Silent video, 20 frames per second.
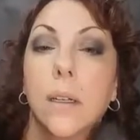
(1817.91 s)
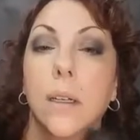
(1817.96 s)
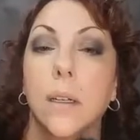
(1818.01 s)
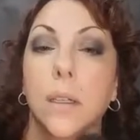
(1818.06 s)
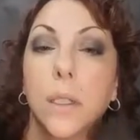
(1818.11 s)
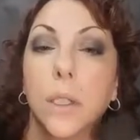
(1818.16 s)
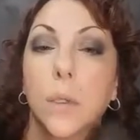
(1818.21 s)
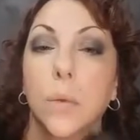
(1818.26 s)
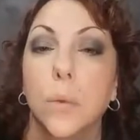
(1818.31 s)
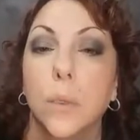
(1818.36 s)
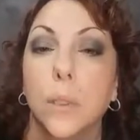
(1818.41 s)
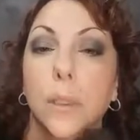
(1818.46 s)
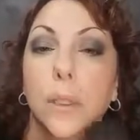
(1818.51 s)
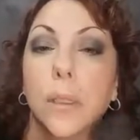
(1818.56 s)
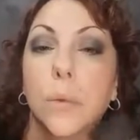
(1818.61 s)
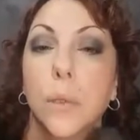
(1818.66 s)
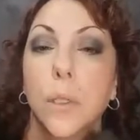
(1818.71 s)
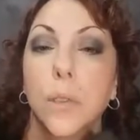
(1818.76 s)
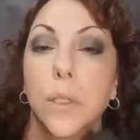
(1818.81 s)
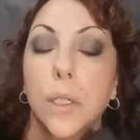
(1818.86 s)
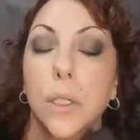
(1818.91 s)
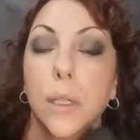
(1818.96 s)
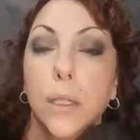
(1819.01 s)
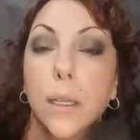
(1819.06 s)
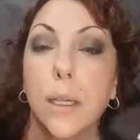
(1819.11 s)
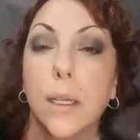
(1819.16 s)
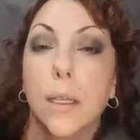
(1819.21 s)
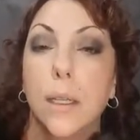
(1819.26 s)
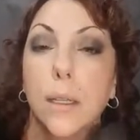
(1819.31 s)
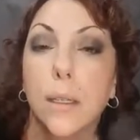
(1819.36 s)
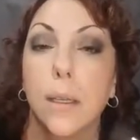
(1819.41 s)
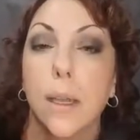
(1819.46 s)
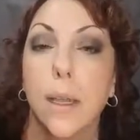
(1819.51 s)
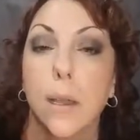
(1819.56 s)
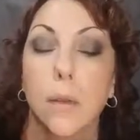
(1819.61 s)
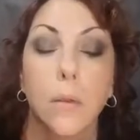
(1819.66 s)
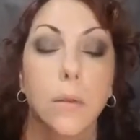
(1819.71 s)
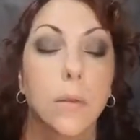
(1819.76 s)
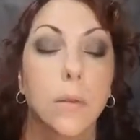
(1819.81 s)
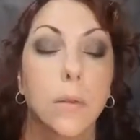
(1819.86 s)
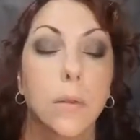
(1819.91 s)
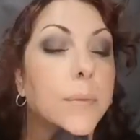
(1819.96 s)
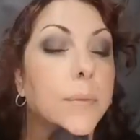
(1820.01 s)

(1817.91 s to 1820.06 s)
in a swirling motion and then down.